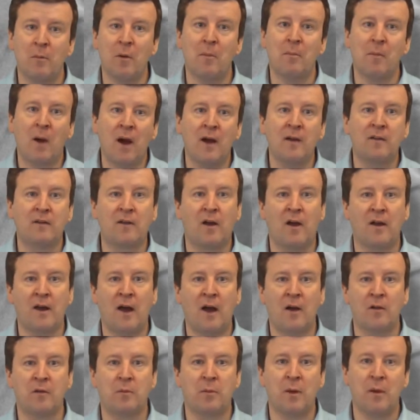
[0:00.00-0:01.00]
but might turn
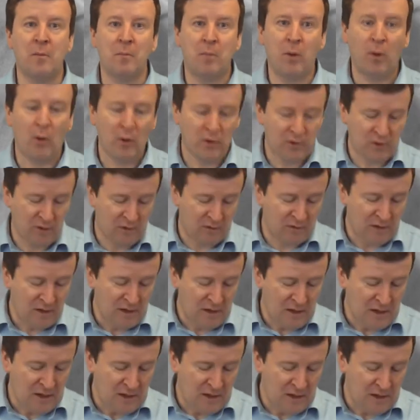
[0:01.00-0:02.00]
out to be important
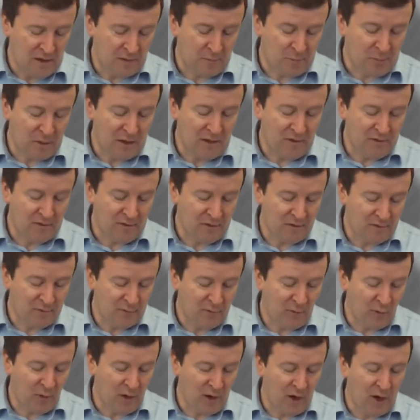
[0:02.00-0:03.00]
as places
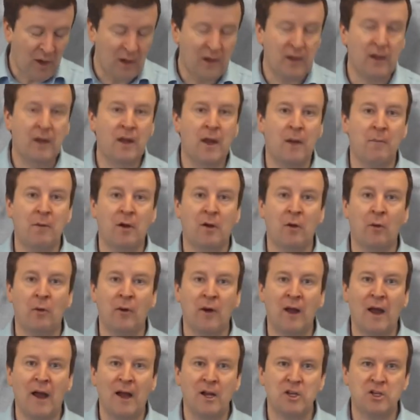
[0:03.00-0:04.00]
for early chemical
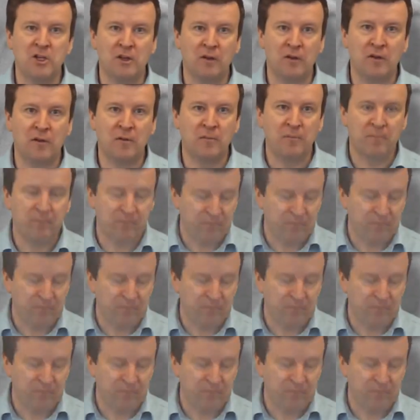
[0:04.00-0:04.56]
reactions.